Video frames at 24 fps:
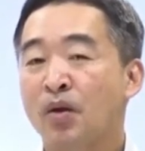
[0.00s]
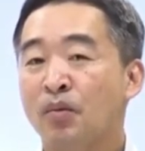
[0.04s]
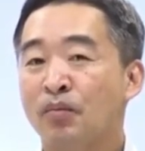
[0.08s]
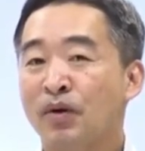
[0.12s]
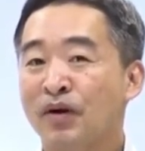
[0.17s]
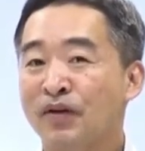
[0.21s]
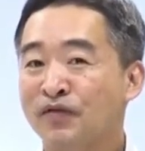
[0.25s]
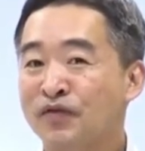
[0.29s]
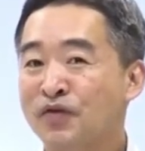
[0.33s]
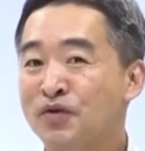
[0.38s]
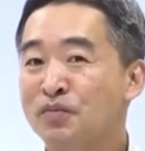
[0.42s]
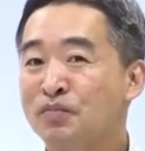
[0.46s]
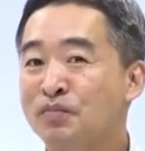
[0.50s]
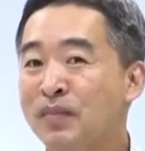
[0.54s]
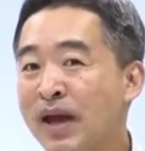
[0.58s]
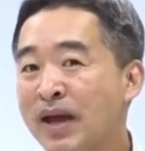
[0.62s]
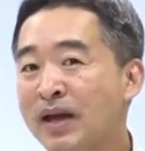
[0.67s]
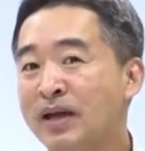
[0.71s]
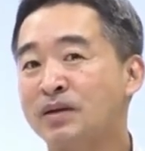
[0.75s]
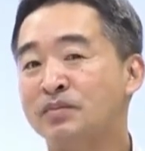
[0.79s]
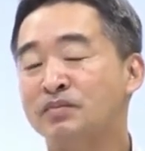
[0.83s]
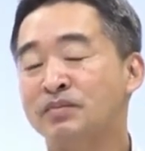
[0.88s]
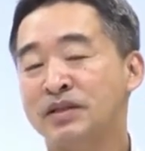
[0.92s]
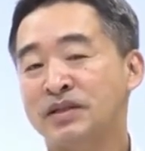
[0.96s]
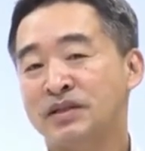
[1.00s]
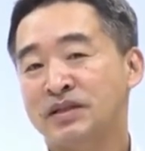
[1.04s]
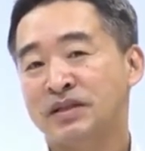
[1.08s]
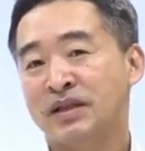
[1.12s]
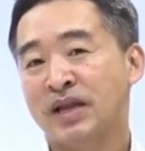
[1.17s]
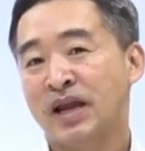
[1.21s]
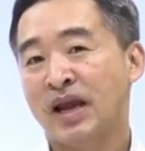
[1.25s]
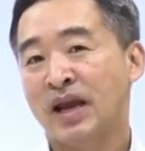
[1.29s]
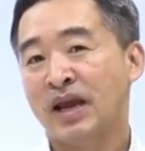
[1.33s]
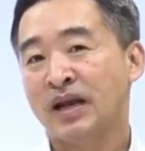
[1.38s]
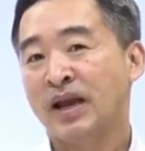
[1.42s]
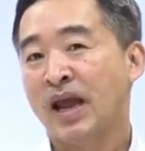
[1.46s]
but if you make a
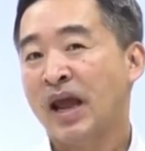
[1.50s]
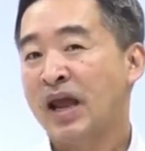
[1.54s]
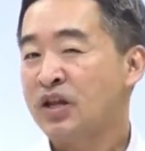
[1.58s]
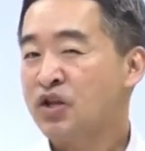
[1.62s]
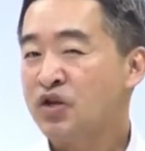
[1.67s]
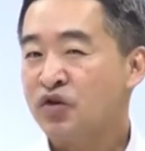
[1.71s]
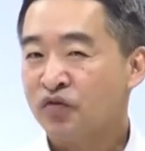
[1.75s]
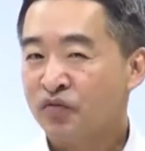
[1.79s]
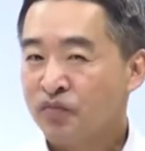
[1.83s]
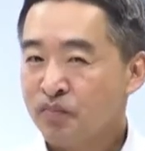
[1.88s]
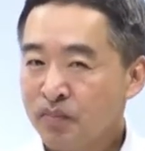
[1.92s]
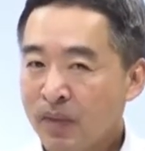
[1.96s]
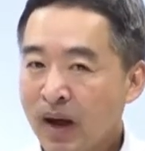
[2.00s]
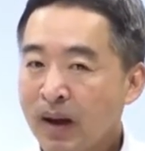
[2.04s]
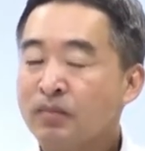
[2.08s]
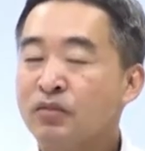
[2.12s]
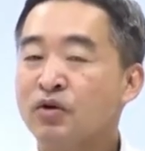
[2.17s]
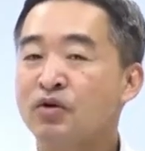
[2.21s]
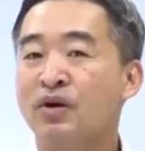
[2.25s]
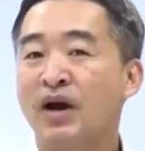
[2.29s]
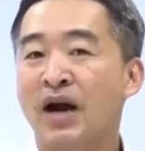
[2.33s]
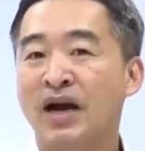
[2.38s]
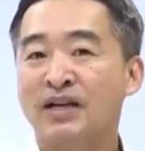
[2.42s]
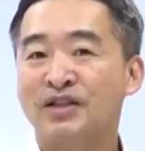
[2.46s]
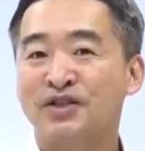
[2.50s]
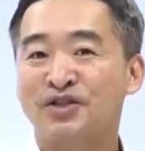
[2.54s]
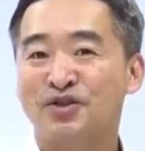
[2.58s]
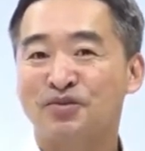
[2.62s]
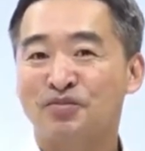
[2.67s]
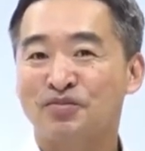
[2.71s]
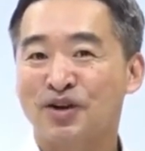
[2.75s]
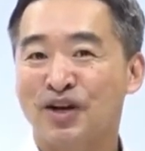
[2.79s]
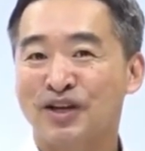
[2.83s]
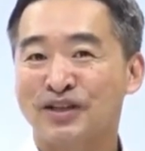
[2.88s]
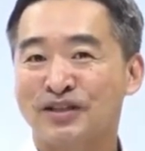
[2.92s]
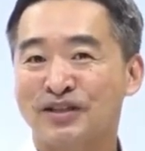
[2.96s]
mistake and you've memorized your
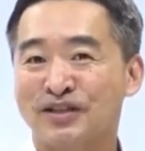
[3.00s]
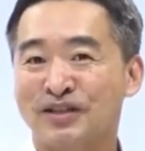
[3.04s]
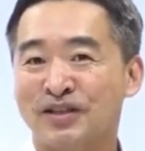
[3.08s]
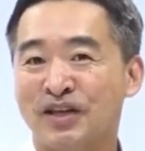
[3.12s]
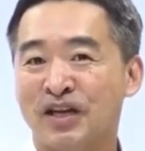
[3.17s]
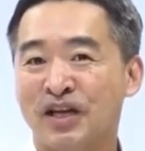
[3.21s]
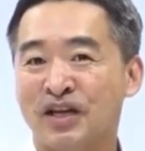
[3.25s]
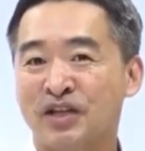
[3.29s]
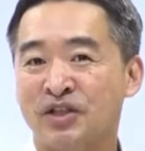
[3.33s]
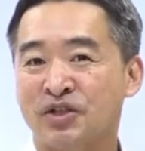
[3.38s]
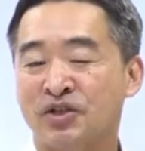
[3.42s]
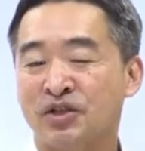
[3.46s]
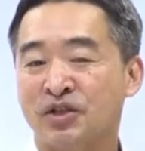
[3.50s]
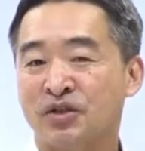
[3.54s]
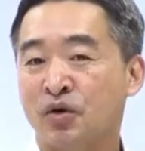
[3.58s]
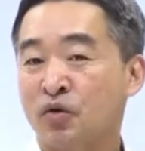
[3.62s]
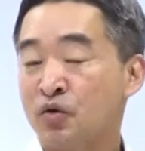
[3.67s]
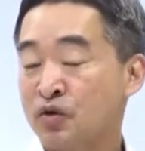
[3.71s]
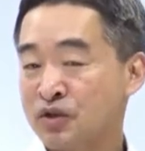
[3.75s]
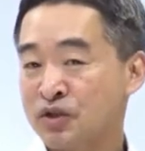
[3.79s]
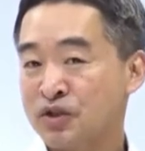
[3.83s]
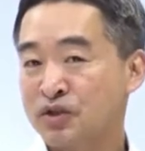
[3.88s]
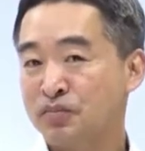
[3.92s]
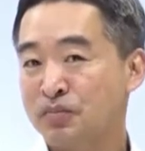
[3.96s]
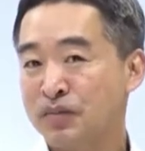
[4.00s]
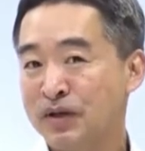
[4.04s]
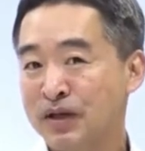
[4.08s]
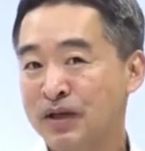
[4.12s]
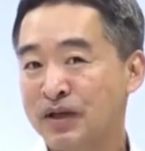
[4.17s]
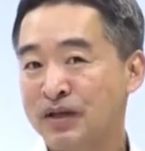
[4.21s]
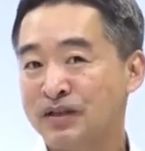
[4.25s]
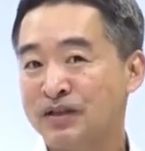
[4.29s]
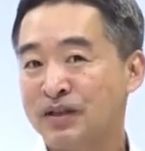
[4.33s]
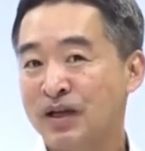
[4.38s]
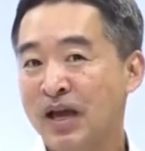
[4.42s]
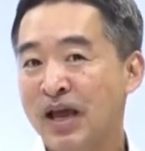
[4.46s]
presentation or
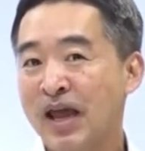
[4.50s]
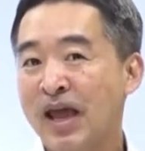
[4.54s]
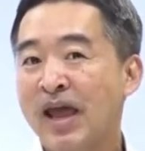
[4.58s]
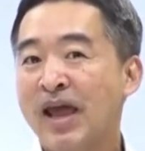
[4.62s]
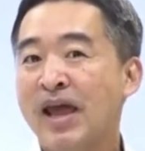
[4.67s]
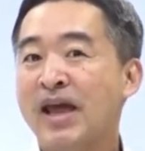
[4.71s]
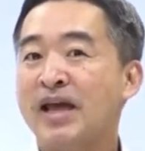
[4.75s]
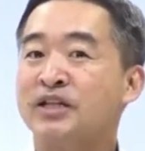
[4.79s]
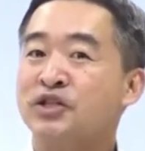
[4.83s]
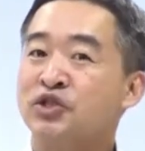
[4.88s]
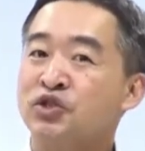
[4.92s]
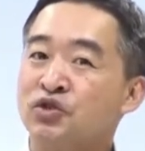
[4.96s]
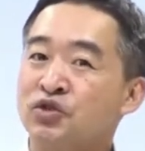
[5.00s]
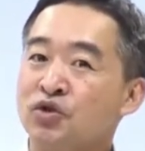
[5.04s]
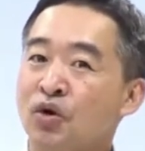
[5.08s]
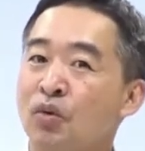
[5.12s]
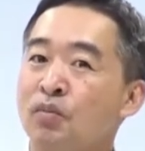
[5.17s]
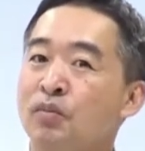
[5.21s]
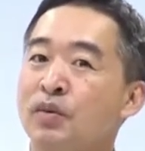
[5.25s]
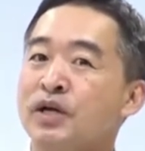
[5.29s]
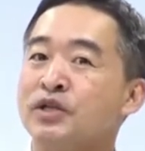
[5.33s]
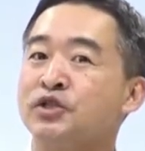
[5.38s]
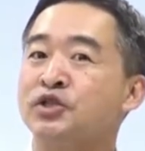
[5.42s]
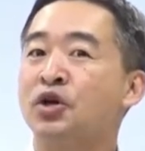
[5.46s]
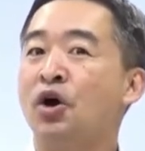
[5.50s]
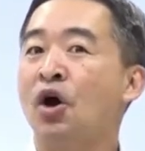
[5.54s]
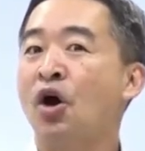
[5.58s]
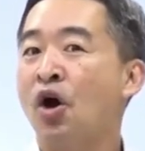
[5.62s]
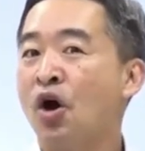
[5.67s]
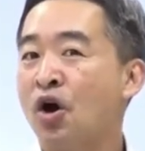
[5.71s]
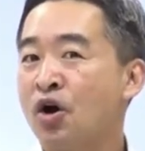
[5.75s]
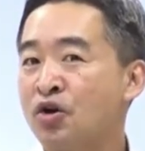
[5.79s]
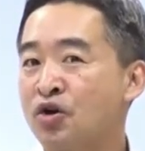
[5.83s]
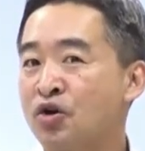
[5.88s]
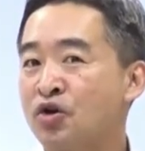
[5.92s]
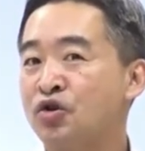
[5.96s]
speech, it's so much
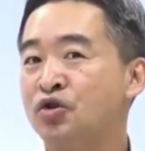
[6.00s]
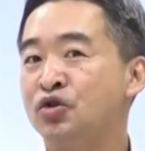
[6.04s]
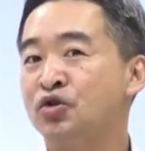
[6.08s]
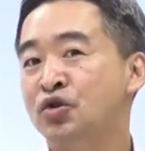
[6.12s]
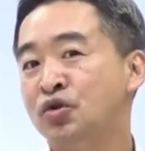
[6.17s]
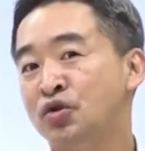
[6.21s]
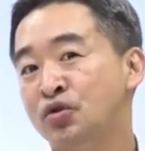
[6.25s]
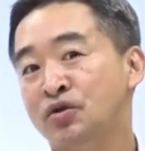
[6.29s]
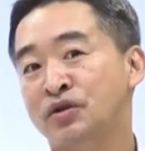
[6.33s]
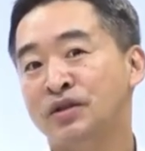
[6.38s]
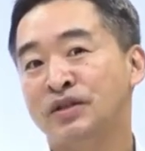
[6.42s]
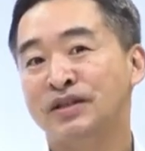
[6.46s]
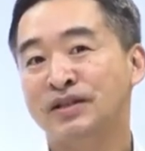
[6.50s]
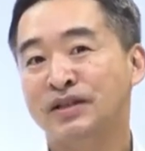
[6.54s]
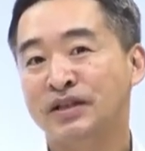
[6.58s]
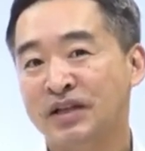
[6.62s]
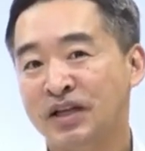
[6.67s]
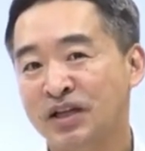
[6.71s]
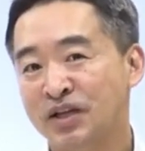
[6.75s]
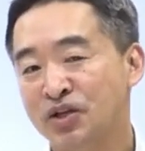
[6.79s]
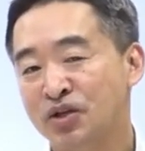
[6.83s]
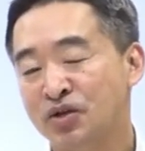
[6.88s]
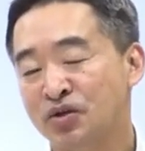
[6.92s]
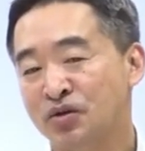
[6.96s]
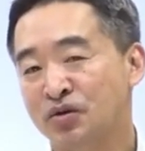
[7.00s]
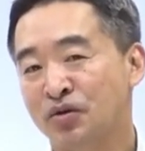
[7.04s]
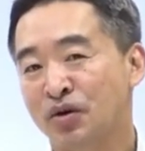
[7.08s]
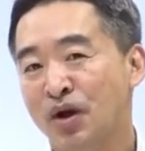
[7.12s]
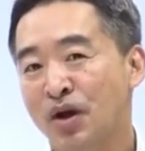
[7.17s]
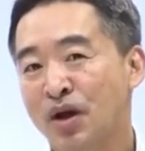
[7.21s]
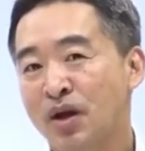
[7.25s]
harder to continue